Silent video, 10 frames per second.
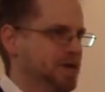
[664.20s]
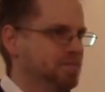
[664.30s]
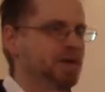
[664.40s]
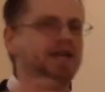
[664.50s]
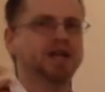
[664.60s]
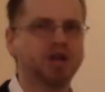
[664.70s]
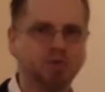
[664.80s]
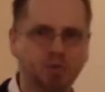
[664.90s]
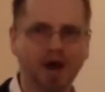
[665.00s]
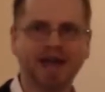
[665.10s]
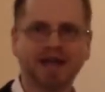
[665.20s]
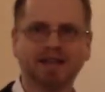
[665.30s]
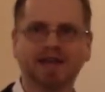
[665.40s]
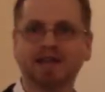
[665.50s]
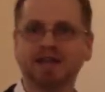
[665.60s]
but in a way
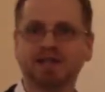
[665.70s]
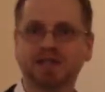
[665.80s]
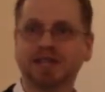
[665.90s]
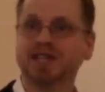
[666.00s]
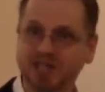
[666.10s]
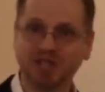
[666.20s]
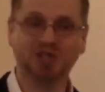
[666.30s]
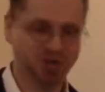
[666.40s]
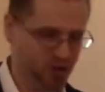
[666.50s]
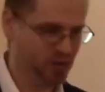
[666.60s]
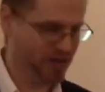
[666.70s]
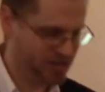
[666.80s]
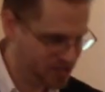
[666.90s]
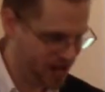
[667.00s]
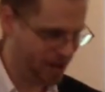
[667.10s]
that is easy to
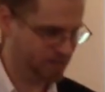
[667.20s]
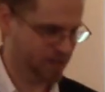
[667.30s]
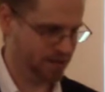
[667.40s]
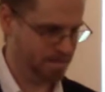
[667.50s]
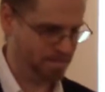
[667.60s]
accept.